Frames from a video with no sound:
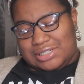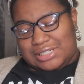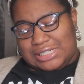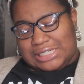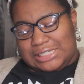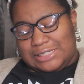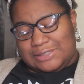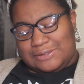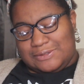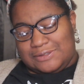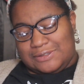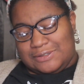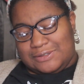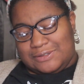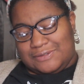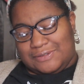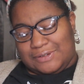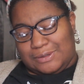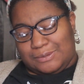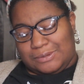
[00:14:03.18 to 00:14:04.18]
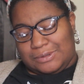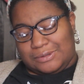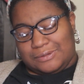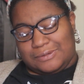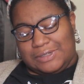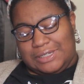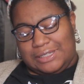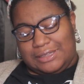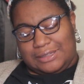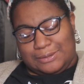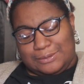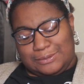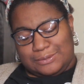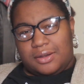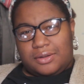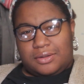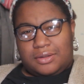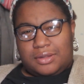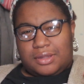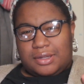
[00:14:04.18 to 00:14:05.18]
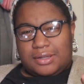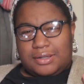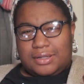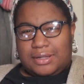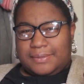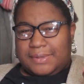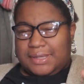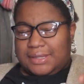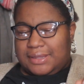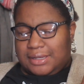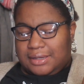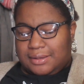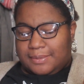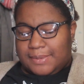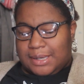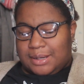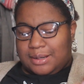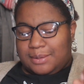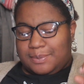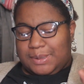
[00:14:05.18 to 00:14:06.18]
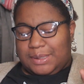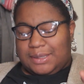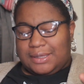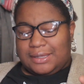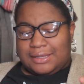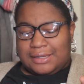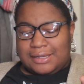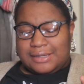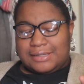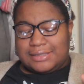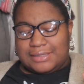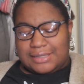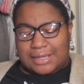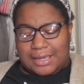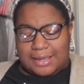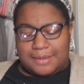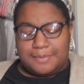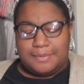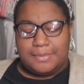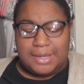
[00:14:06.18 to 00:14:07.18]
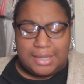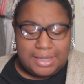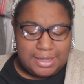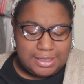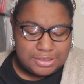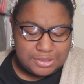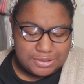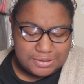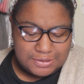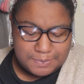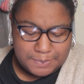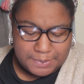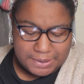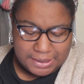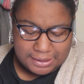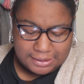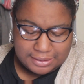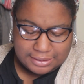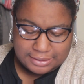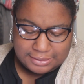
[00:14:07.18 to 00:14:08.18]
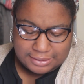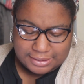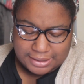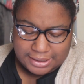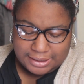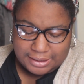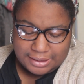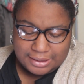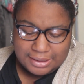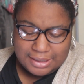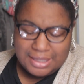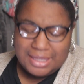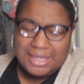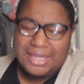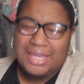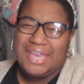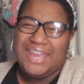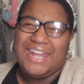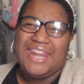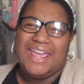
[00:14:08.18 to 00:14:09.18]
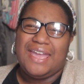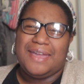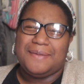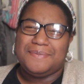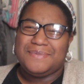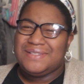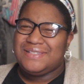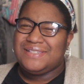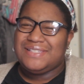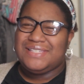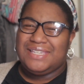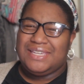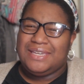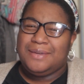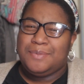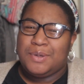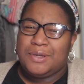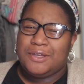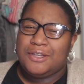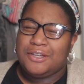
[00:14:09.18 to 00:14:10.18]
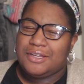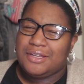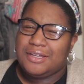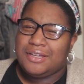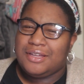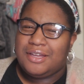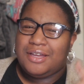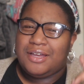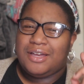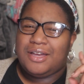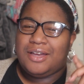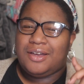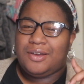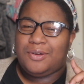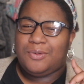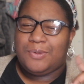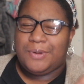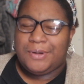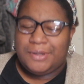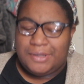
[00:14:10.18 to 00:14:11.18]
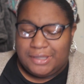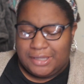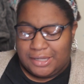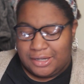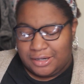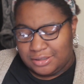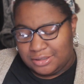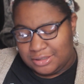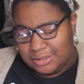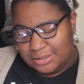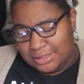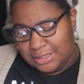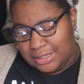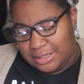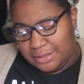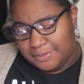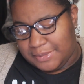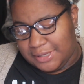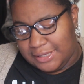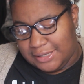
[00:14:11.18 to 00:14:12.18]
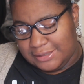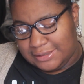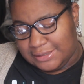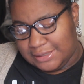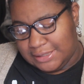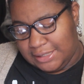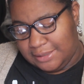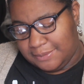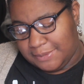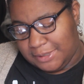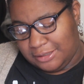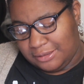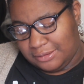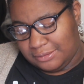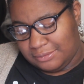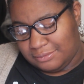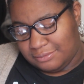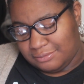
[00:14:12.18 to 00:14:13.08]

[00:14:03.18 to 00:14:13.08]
I don't know if I want to read. Hold on, let me think about it, because I might just pick like an MC book where the character's name is Demon.